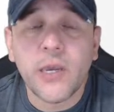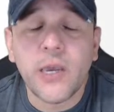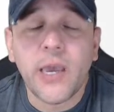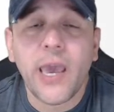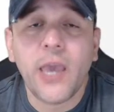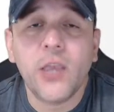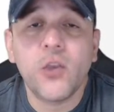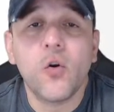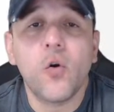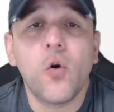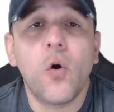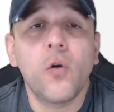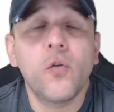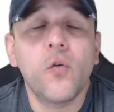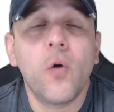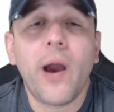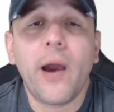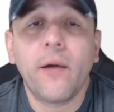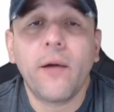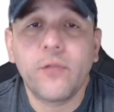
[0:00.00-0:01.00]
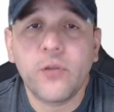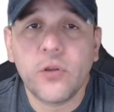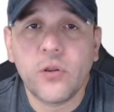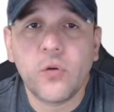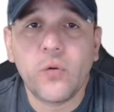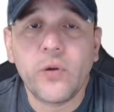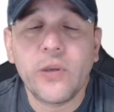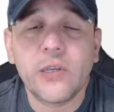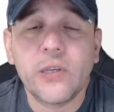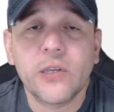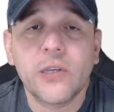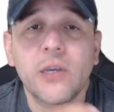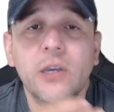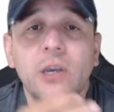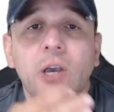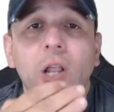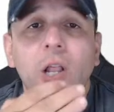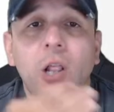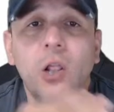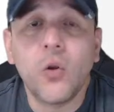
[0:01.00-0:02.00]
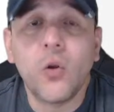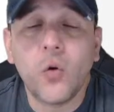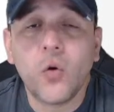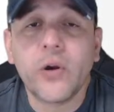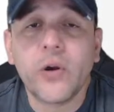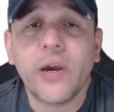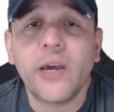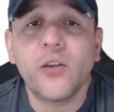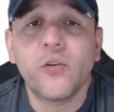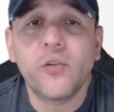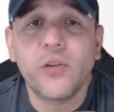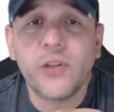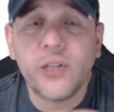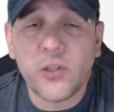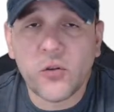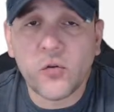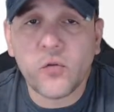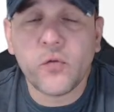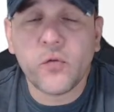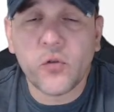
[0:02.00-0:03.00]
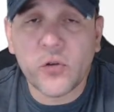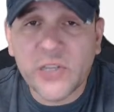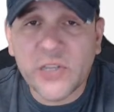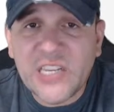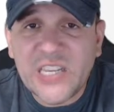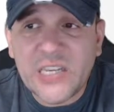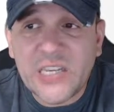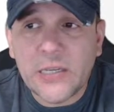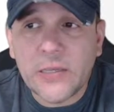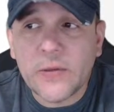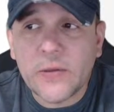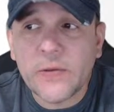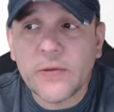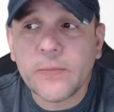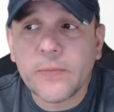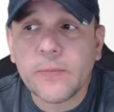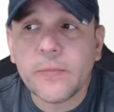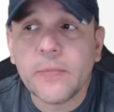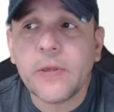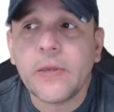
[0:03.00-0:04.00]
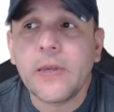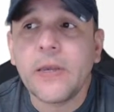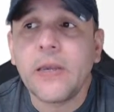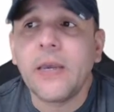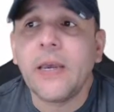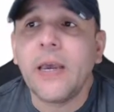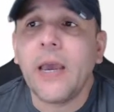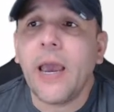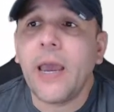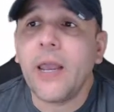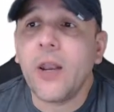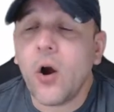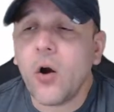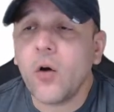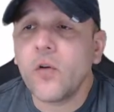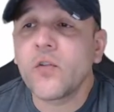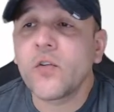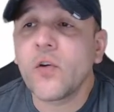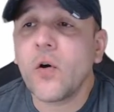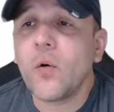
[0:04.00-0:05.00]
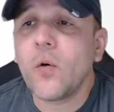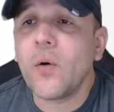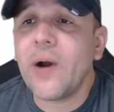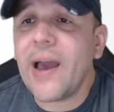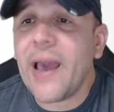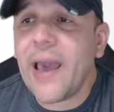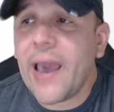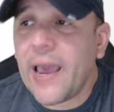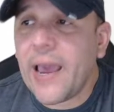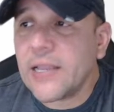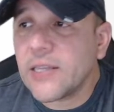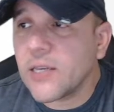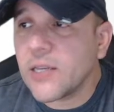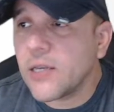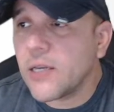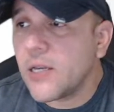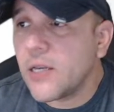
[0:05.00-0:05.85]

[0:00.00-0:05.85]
and all you have to do is look at your DD214s and also add